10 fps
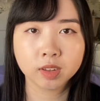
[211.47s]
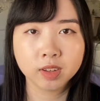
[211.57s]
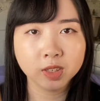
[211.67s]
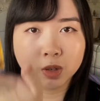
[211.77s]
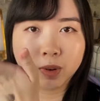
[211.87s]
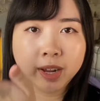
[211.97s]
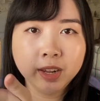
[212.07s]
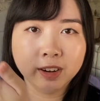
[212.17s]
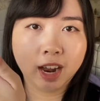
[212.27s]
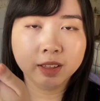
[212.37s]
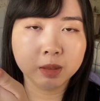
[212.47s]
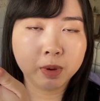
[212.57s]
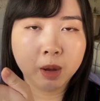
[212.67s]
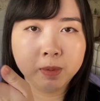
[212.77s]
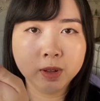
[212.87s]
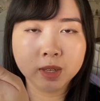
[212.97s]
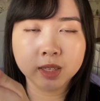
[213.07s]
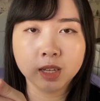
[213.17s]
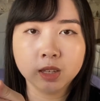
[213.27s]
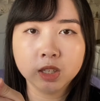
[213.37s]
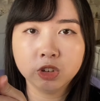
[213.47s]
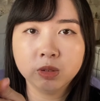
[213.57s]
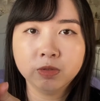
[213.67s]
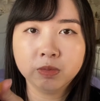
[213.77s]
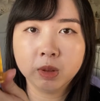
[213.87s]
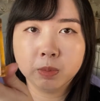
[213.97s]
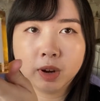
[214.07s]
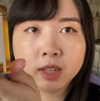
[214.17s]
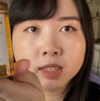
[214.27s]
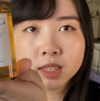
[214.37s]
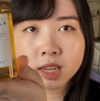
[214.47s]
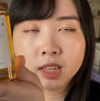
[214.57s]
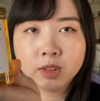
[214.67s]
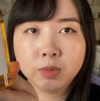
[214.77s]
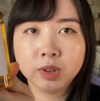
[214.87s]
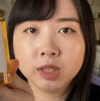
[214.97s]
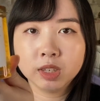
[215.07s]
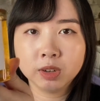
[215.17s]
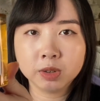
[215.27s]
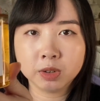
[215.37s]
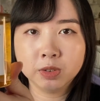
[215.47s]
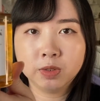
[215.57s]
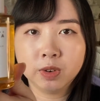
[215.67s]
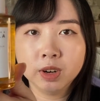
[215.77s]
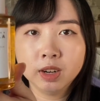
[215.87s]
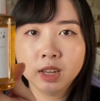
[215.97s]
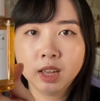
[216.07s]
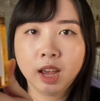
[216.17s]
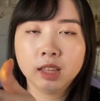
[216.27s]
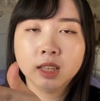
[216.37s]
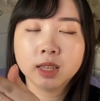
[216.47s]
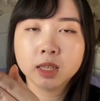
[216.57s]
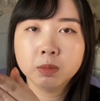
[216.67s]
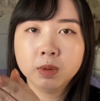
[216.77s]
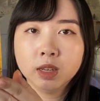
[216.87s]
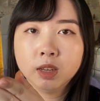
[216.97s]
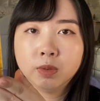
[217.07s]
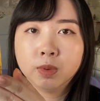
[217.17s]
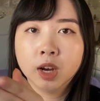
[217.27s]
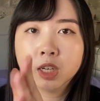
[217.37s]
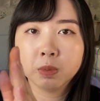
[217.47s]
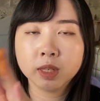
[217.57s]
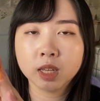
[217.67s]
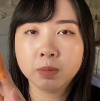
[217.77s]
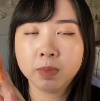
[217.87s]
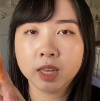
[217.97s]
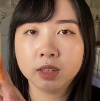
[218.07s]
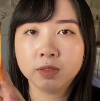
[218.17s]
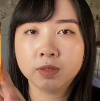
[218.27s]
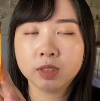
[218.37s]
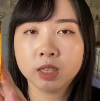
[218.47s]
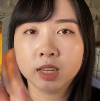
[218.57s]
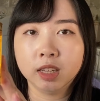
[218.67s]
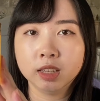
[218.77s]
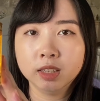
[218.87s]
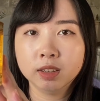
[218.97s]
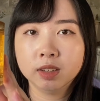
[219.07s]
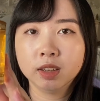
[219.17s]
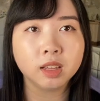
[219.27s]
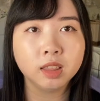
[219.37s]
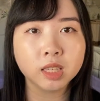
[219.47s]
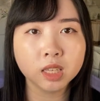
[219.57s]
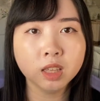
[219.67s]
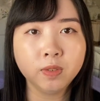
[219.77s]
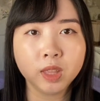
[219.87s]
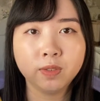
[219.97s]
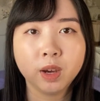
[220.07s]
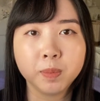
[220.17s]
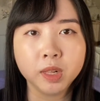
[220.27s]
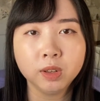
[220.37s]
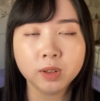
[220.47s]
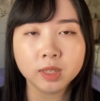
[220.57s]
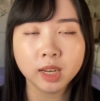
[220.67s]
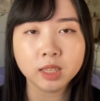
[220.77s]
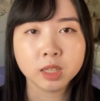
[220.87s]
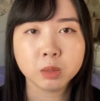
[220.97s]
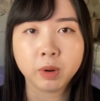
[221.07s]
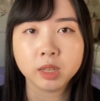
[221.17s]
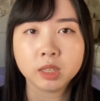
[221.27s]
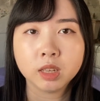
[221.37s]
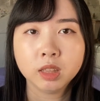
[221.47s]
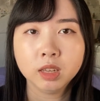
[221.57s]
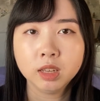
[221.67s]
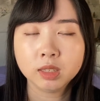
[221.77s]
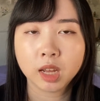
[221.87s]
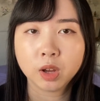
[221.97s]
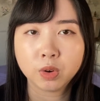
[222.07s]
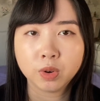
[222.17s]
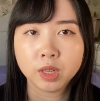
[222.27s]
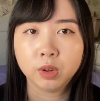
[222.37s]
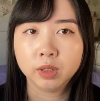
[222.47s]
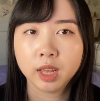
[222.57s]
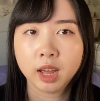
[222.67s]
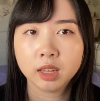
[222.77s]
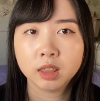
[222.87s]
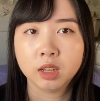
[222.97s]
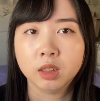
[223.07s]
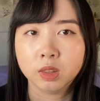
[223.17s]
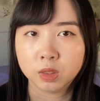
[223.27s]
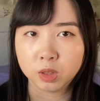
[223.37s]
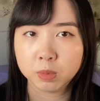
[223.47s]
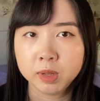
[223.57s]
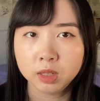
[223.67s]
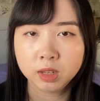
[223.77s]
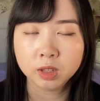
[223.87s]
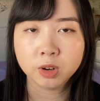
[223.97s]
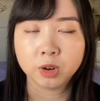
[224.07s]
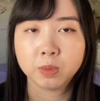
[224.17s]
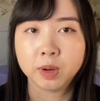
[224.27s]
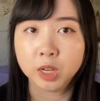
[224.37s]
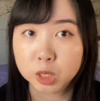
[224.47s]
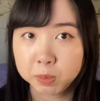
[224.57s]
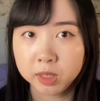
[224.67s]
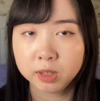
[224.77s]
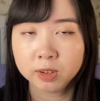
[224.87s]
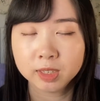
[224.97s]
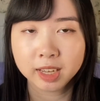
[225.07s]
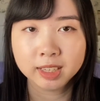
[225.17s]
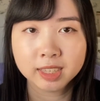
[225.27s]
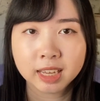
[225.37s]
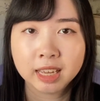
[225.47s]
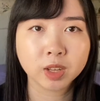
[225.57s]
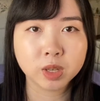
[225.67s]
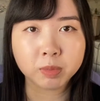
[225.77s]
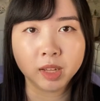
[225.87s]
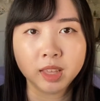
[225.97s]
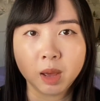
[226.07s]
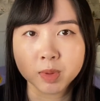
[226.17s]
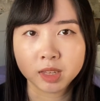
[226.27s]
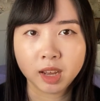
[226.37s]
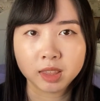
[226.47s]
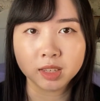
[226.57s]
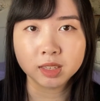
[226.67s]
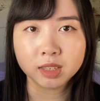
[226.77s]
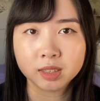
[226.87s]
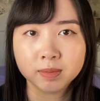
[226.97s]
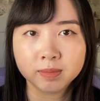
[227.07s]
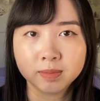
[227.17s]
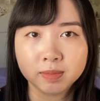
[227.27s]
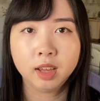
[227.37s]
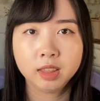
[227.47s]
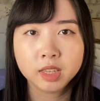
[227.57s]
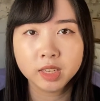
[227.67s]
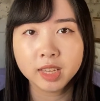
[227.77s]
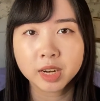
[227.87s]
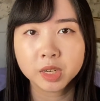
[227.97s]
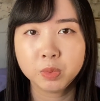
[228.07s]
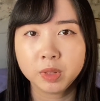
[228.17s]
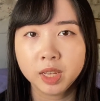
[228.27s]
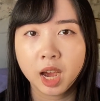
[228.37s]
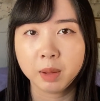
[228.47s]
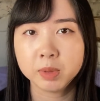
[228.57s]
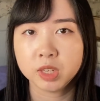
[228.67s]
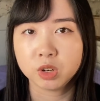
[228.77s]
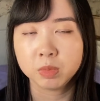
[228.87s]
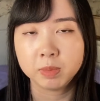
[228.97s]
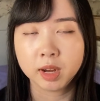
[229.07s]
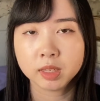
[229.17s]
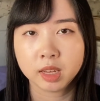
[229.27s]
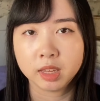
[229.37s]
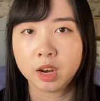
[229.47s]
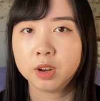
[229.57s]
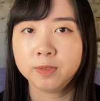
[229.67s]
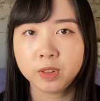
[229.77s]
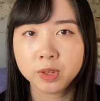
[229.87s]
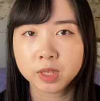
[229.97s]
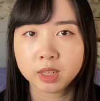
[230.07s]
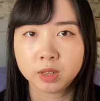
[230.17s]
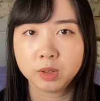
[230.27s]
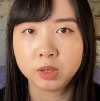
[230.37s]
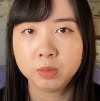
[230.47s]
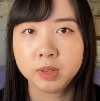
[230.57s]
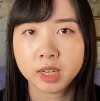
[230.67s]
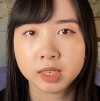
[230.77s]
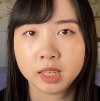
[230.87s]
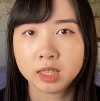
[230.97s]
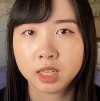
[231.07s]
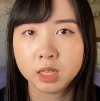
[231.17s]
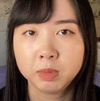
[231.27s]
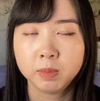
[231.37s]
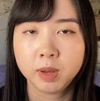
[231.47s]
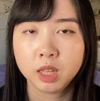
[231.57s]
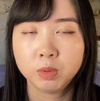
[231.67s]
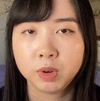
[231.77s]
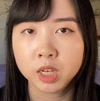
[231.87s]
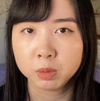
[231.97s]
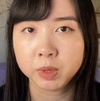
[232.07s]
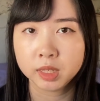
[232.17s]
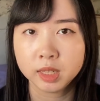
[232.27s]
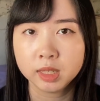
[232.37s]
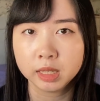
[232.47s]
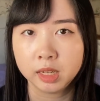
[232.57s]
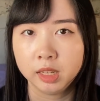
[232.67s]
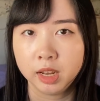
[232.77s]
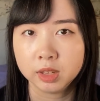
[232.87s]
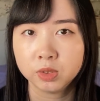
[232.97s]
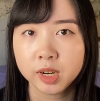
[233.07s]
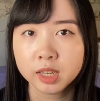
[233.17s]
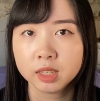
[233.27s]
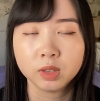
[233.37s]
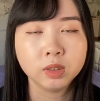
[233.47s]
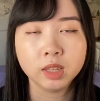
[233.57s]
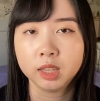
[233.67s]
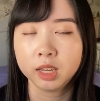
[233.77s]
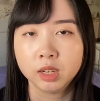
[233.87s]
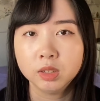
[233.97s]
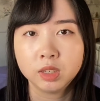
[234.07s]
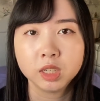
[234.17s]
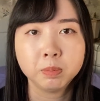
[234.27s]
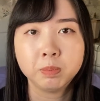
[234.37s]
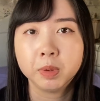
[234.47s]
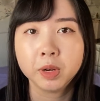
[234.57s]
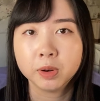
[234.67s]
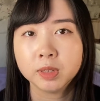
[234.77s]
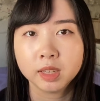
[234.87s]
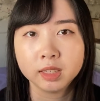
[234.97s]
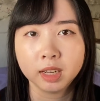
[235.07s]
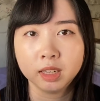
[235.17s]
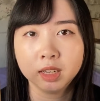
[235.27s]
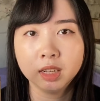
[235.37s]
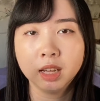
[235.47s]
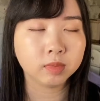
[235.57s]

So right here, I had the popular Centella serum from the brand Skin 1004, and it's said to be 100% made of Centella. This is the 55 mL size, and surprisingly, StyleKorean only had the 30 mL or 100 mL size. So I'm glad that Amazon had this. This is actually a really hyped serum among skincare influencers on YouTube because it's said to be made of 100% Centella extract, so nothing else, just pure Centella.